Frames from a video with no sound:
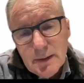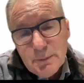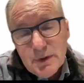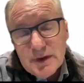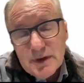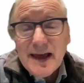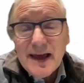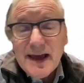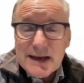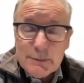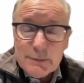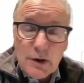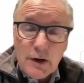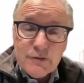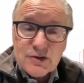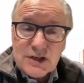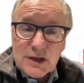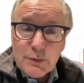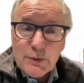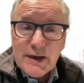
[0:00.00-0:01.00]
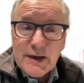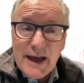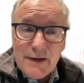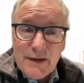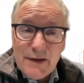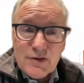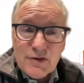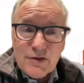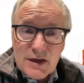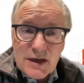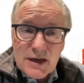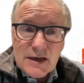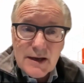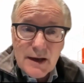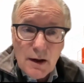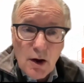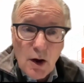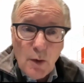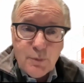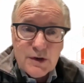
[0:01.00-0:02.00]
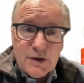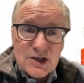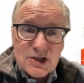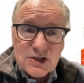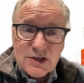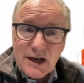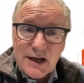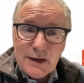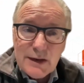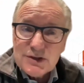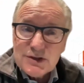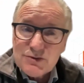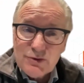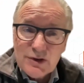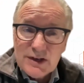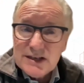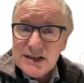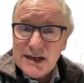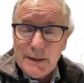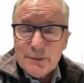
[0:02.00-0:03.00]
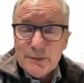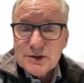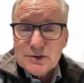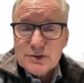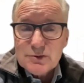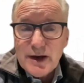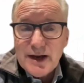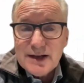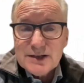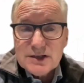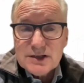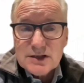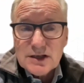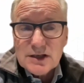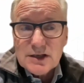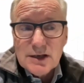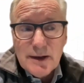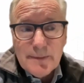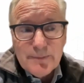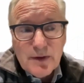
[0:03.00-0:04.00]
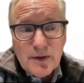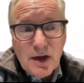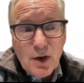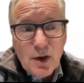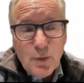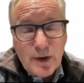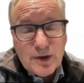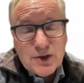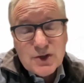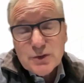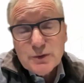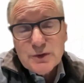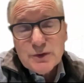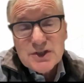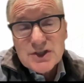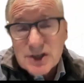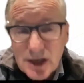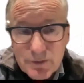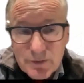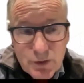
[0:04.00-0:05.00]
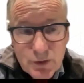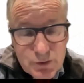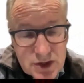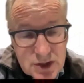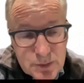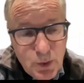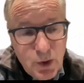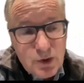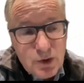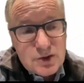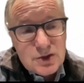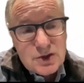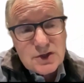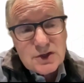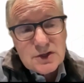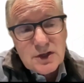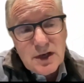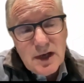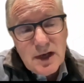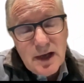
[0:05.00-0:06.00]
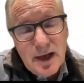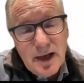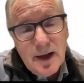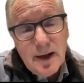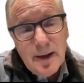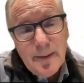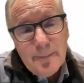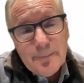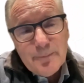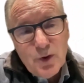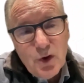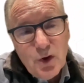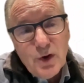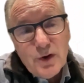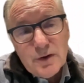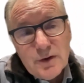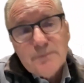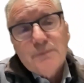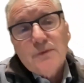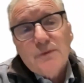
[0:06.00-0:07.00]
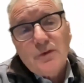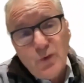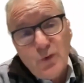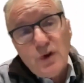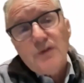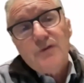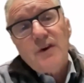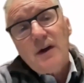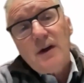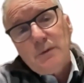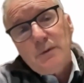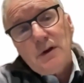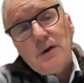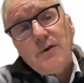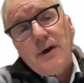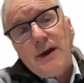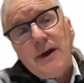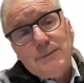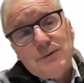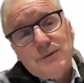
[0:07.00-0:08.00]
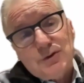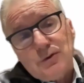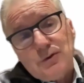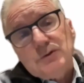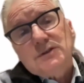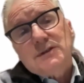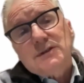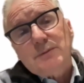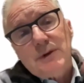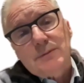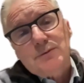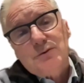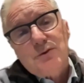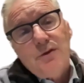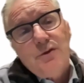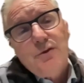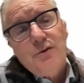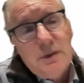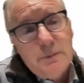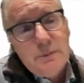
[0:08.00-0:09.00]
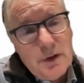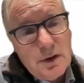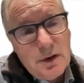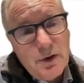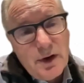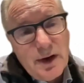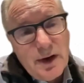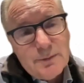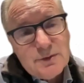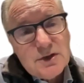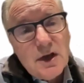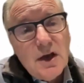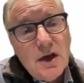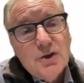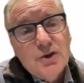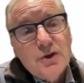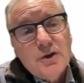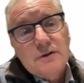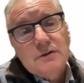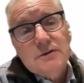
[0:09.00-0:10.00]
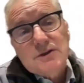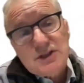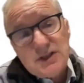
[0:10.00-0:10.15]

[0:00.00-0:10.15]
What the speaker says: Ponatinib, obviously, we have the OPTIC study, which really demonstrates that once you achieve your response, on 45 milligrams or sometimes on 30 milligrams, you can